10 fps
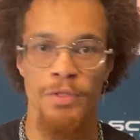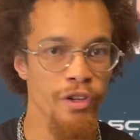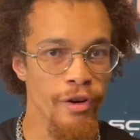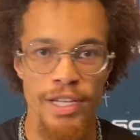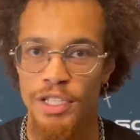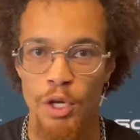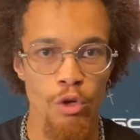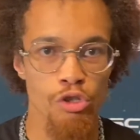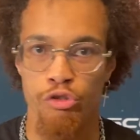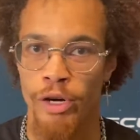There is
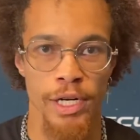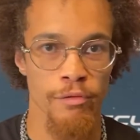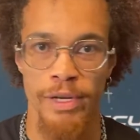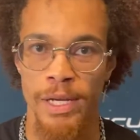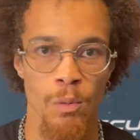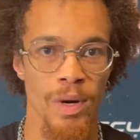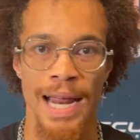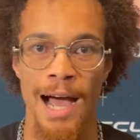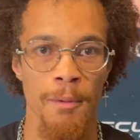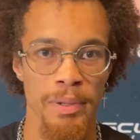no trickery with
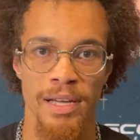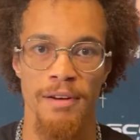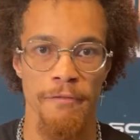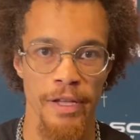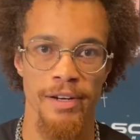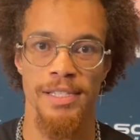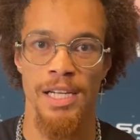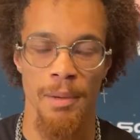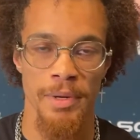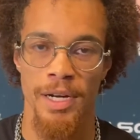how Blair Flair is
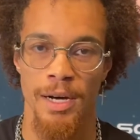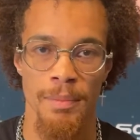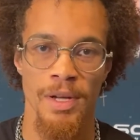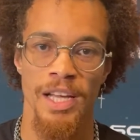coming up.